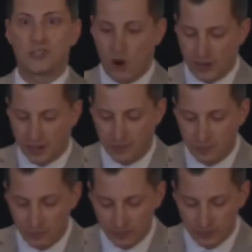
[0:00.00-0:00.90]
target.
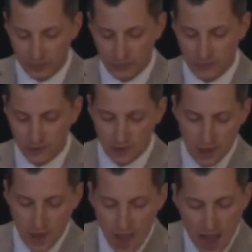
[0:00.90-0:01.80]

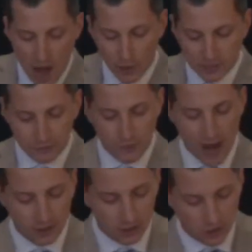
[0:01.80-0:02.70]
I went to
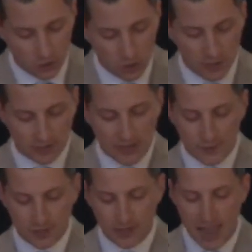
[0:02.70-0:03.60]
Franklin School on
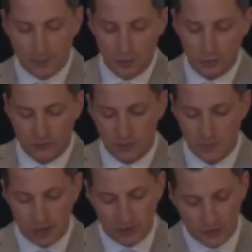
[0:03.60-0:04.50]
Stuyvesant Avenue from the
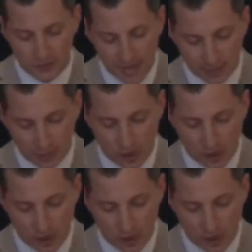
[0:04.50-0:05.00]
middle of 2nd